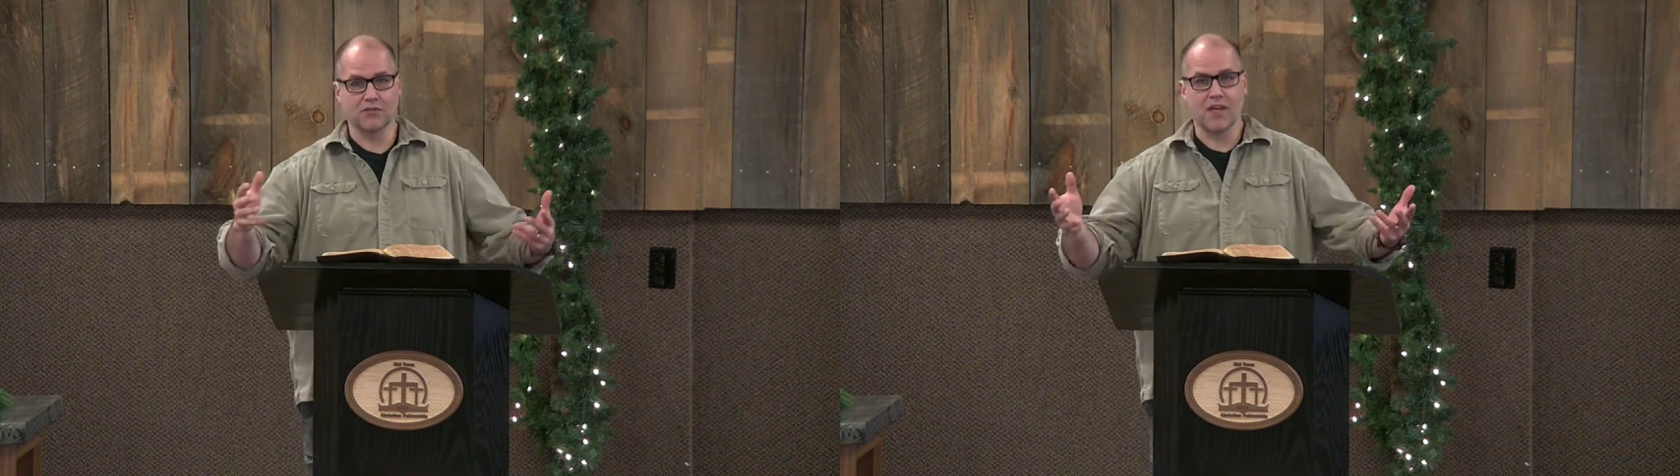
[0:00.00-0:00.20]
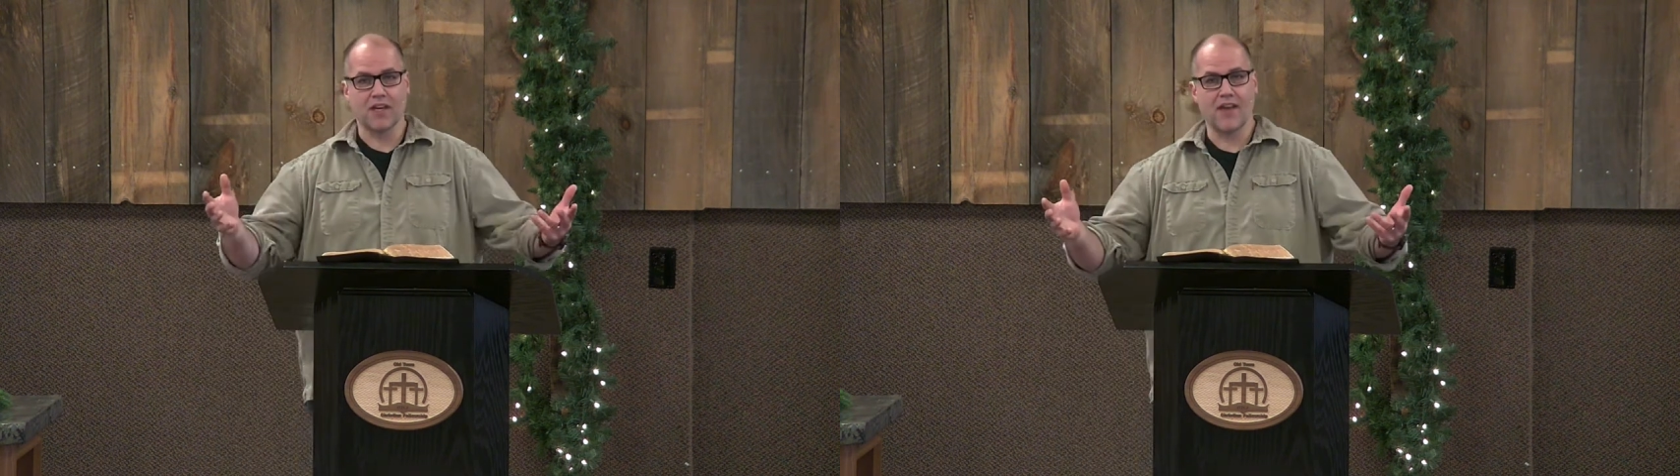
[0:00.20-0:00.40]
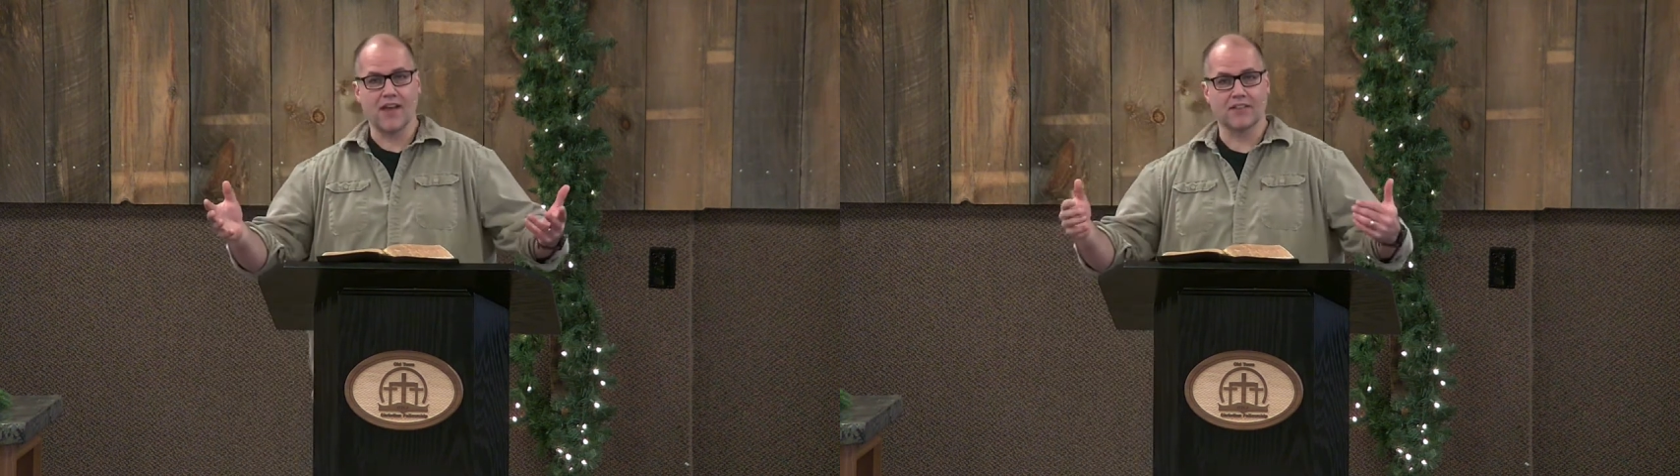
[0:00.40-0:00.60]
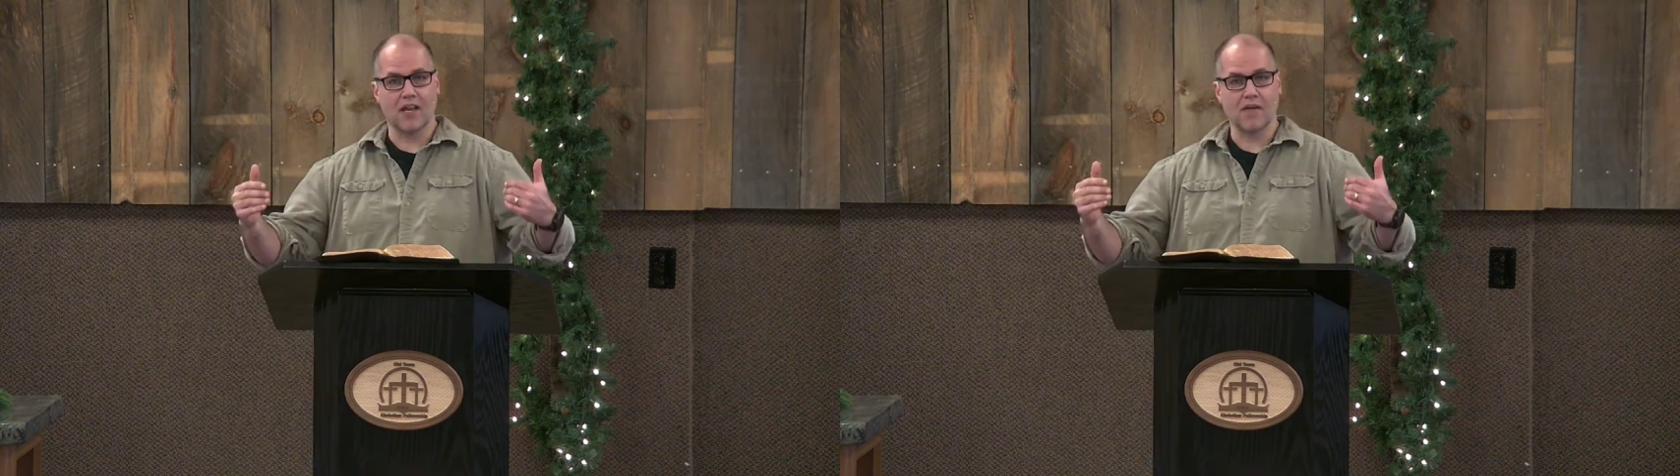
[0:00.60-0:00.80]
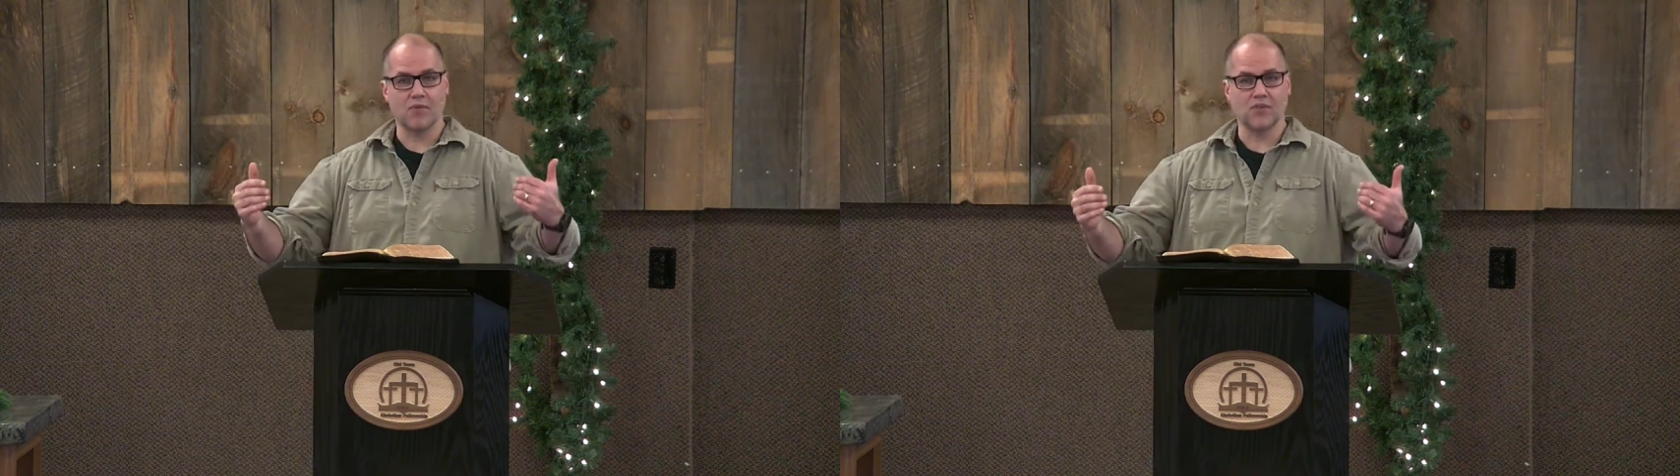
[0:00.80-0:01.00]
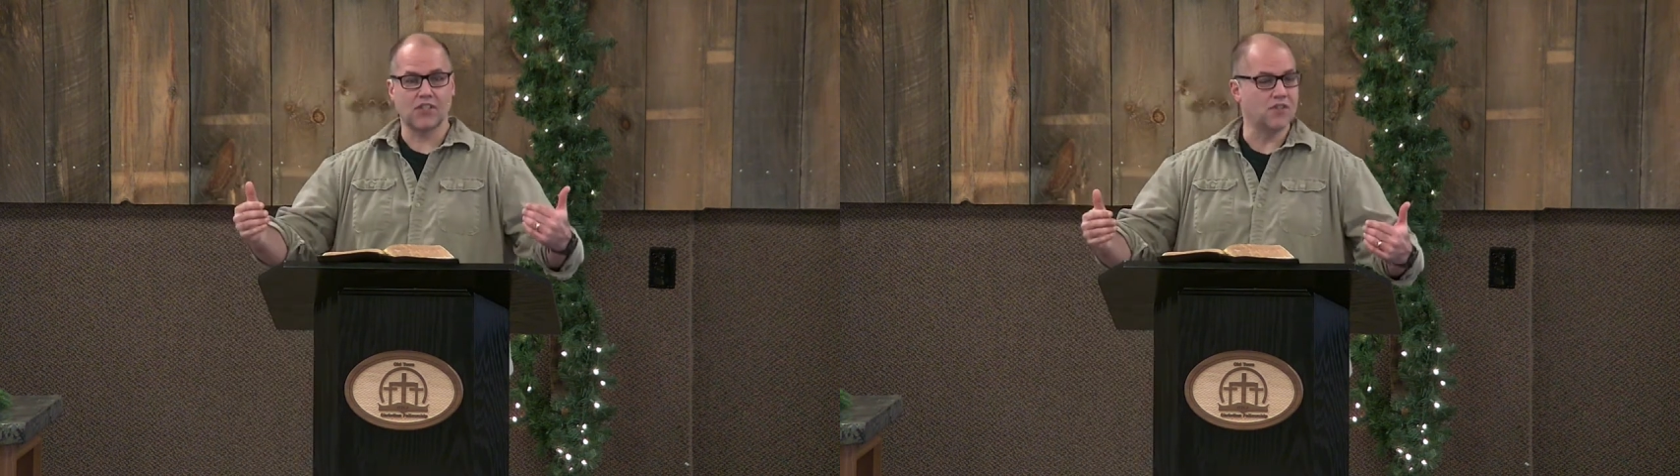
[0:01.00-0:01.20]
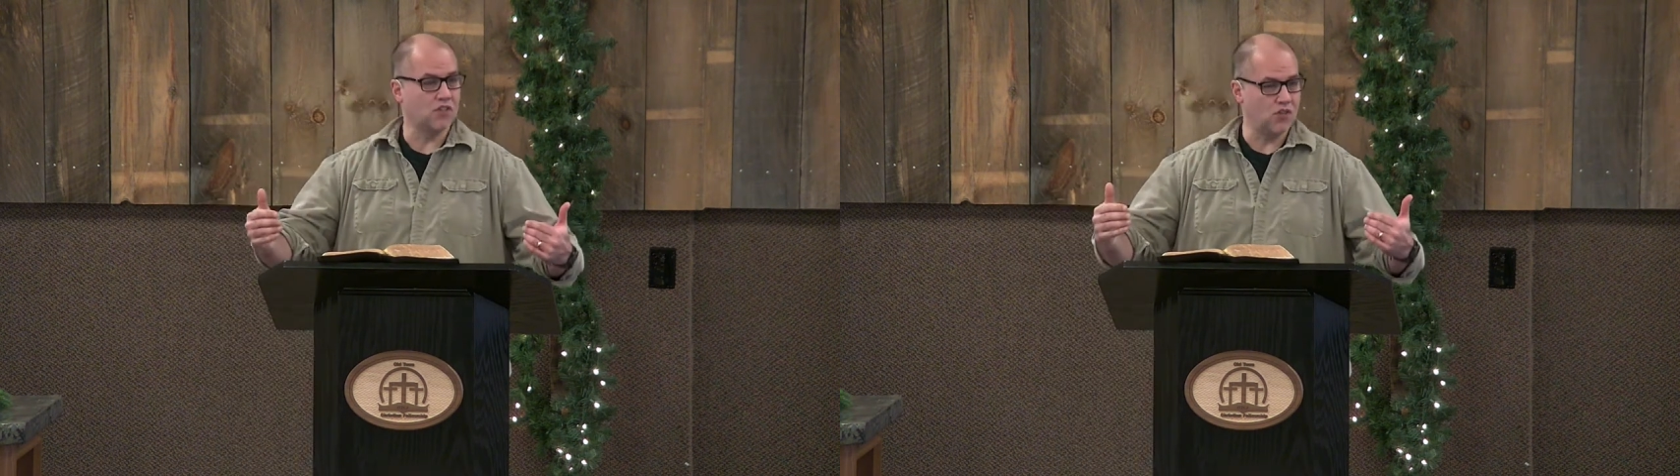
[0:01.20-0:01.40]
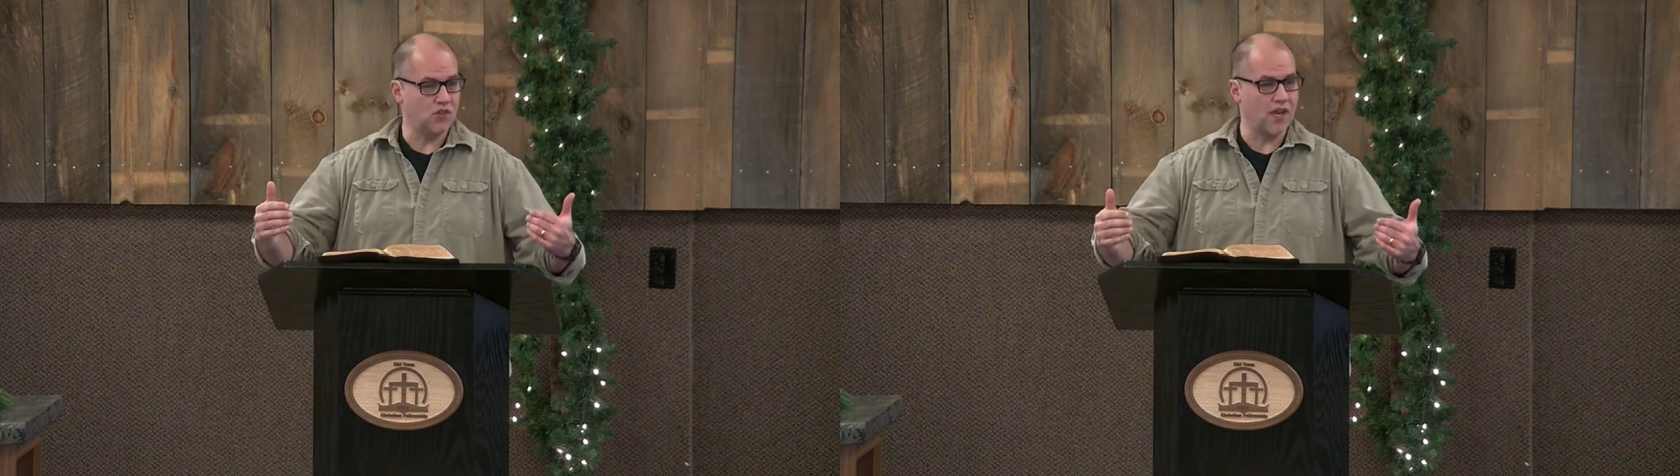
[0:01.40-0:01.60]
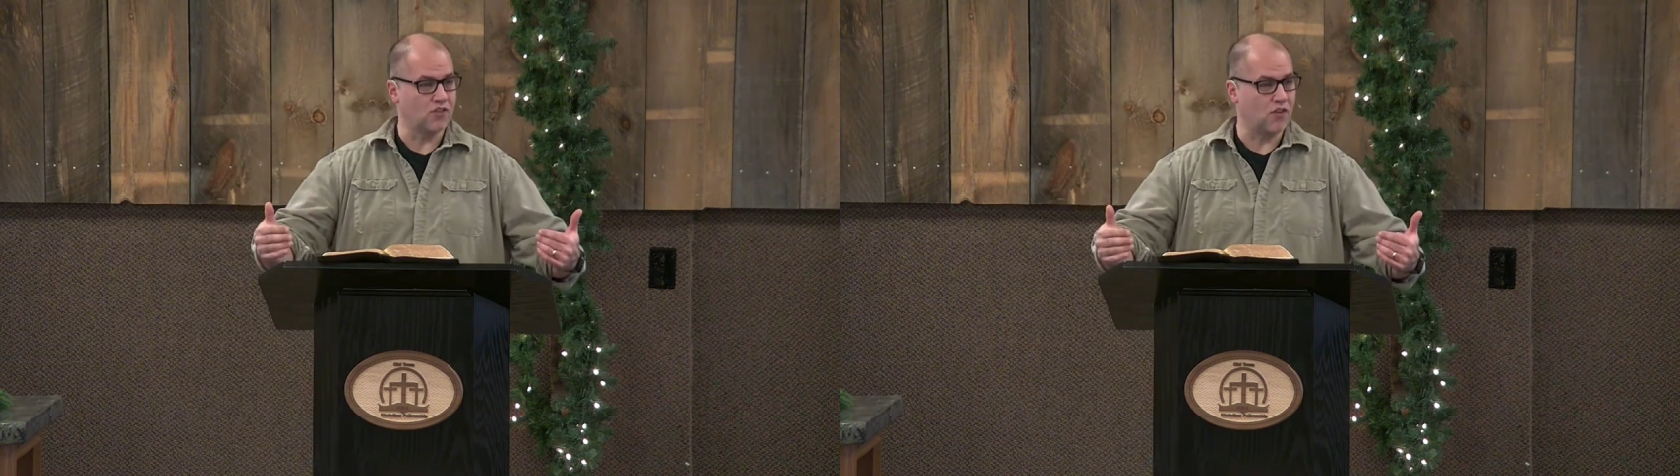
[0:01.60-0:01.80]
"Men of Athens, I perceive that you guys